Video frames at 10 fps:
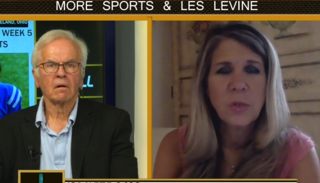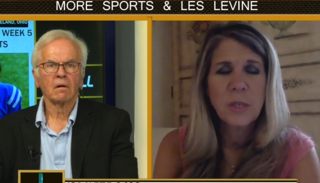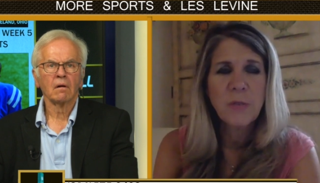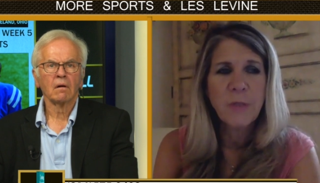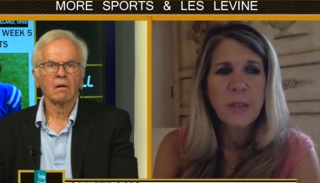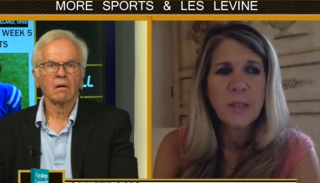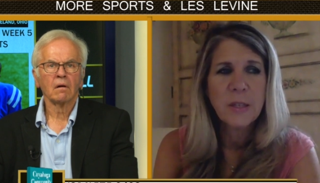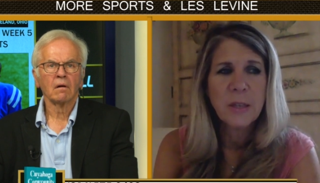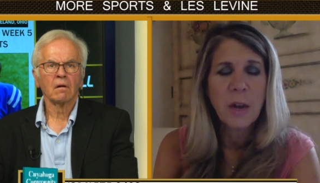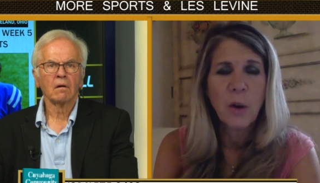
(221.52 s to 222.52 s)

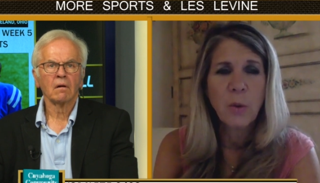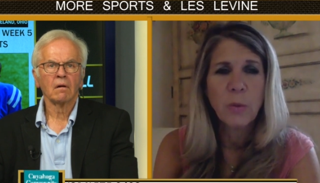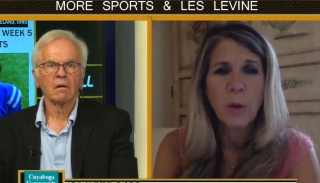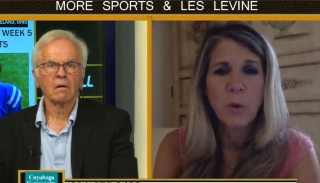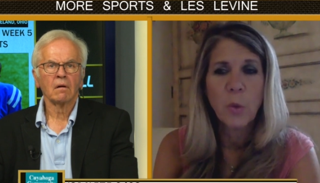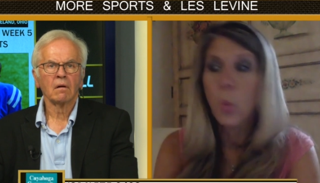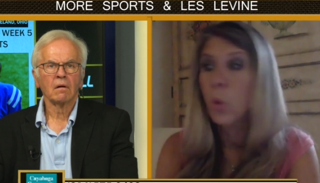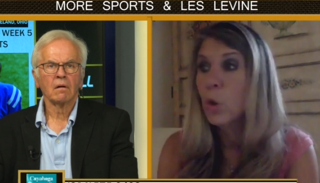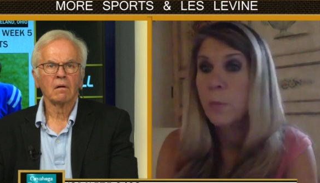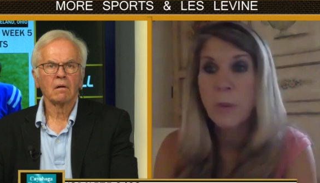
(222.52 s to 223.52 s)
Speaker 1: defense are are the
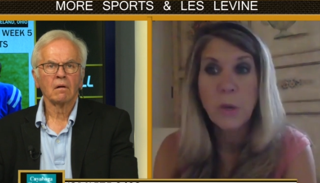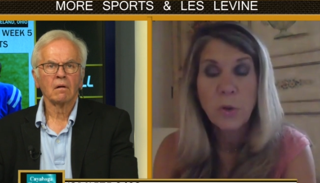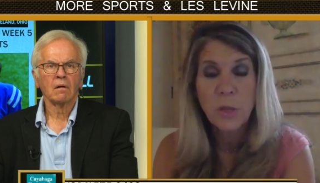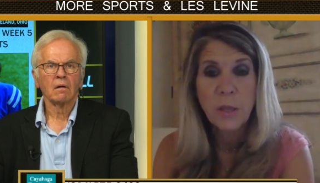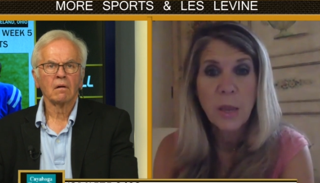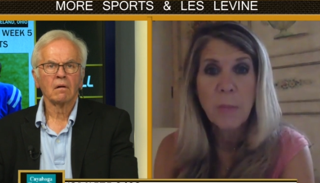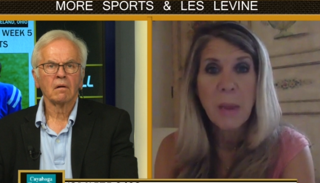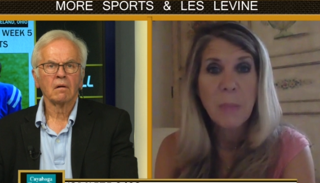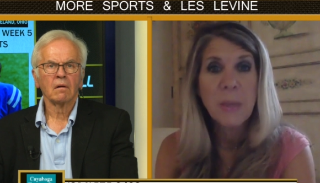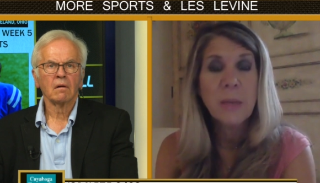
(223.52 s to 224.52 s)
world beaters that they
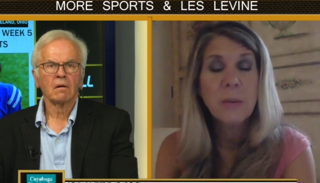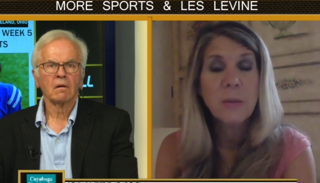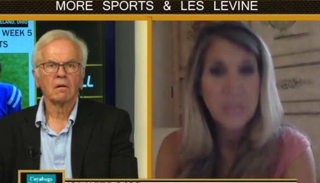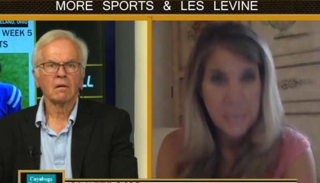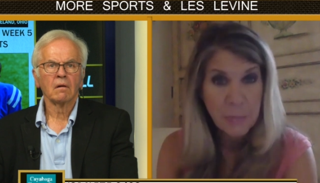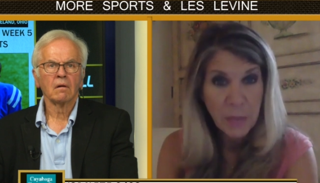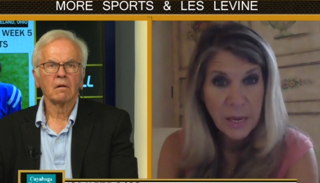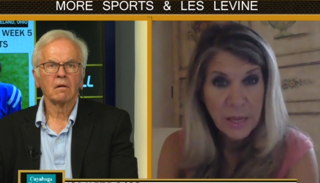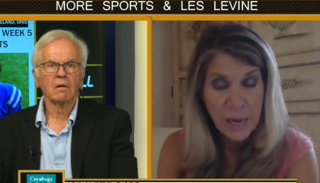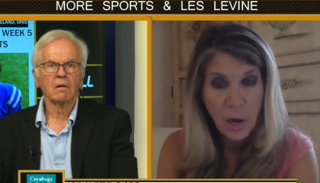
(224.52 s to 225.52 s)
maybe seem like
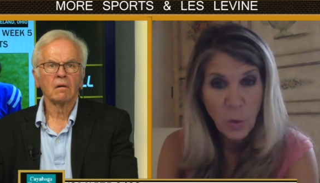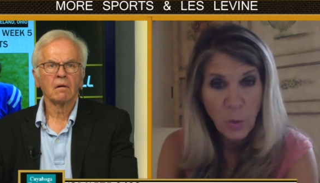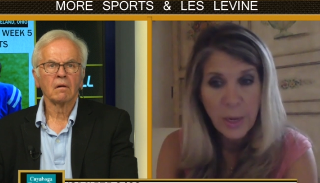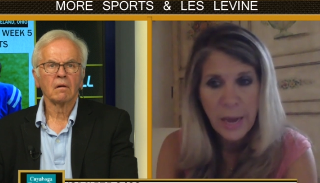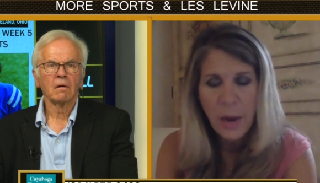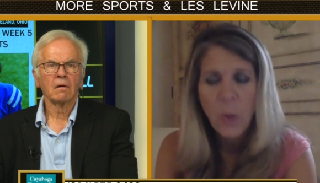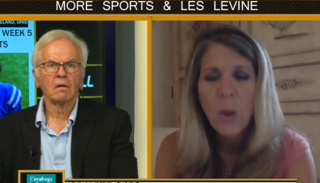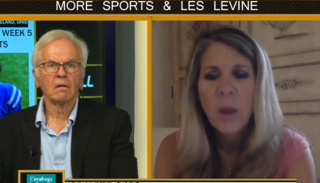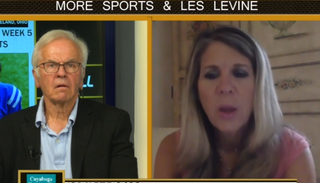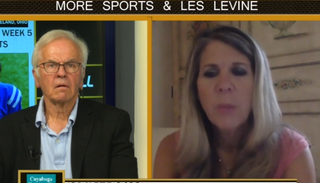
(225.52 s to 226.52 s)
they are right now
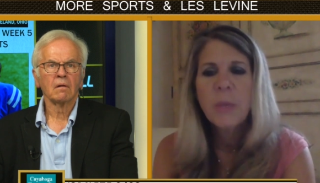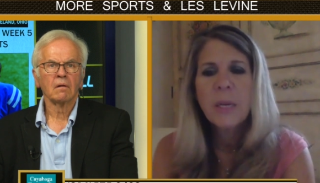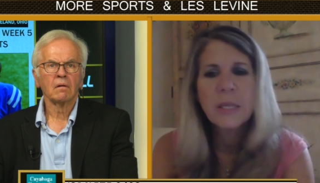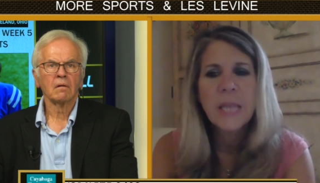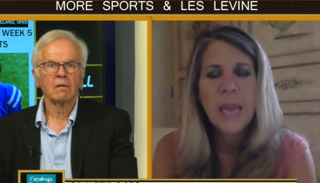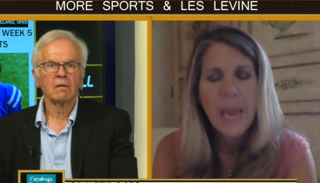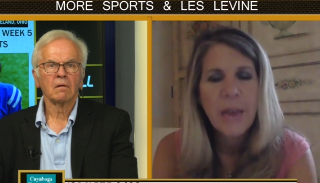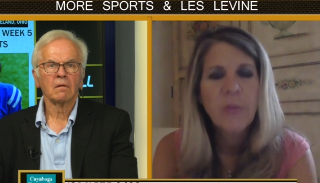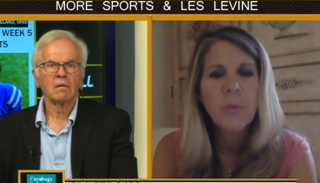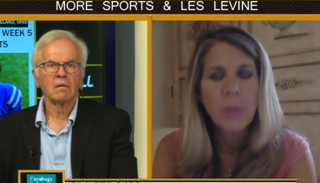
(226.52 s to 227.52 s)
because they
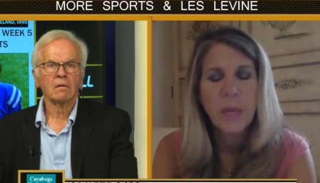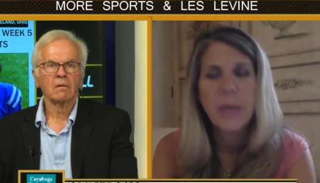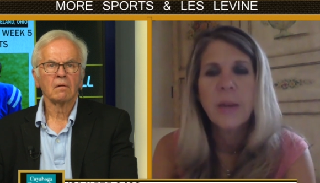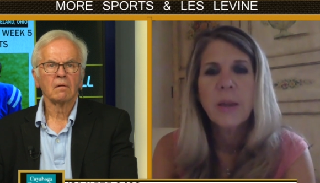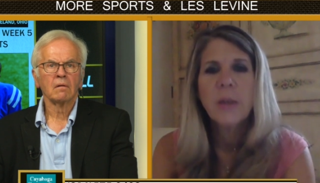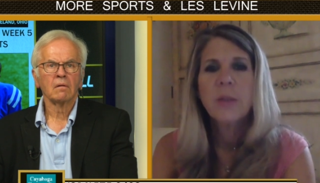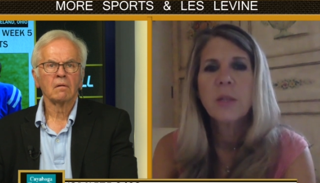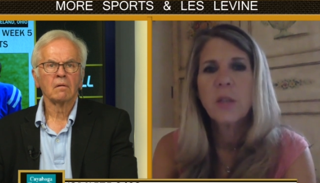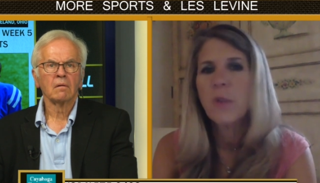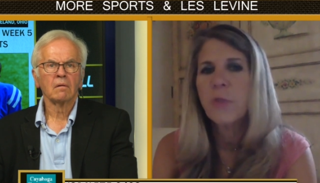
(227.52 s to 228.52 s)
haven't played the
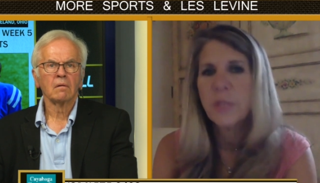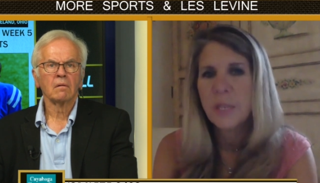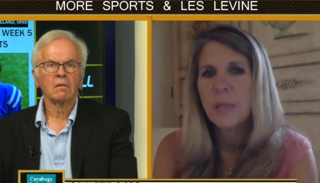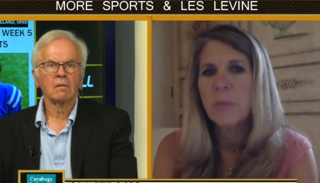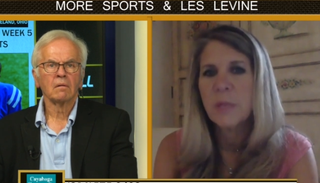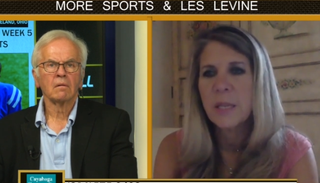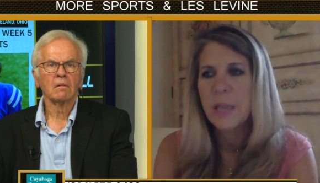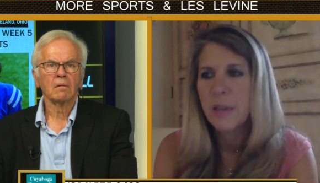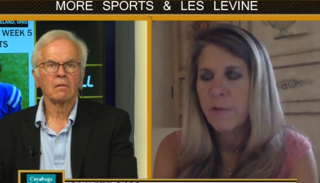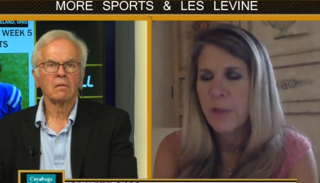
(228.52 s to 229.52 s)
toughest teams in the
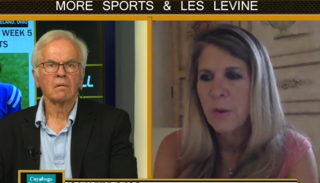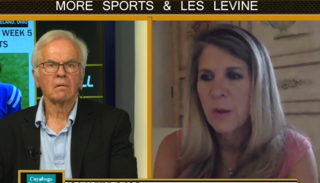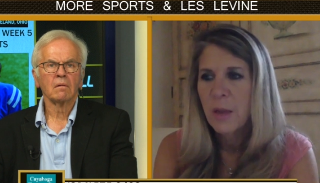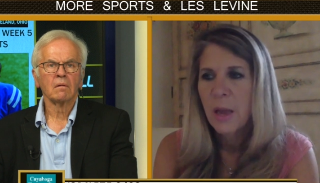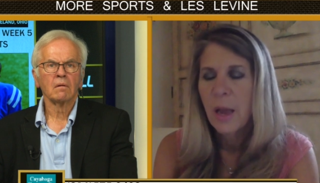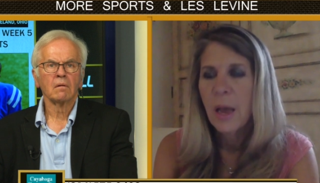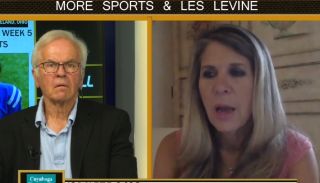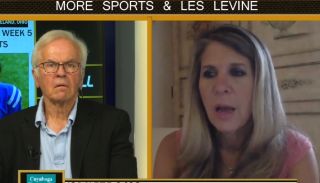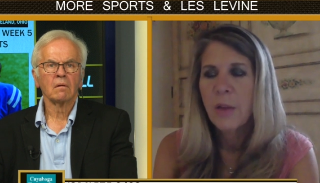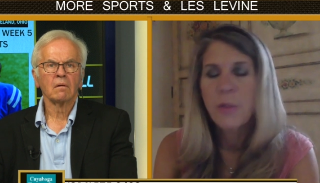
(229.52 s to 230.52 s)
NFL.
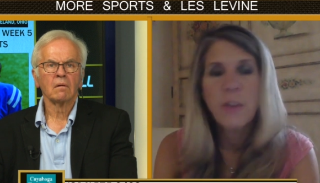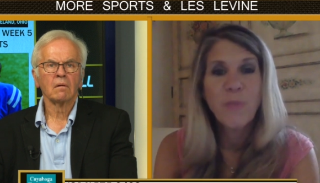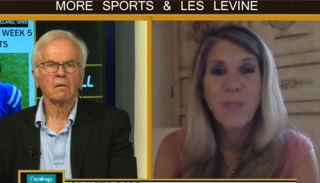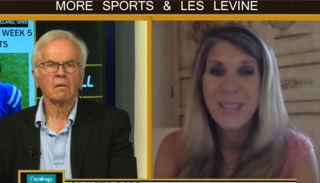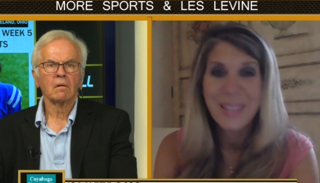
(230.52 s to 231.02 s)
Uh, they've played the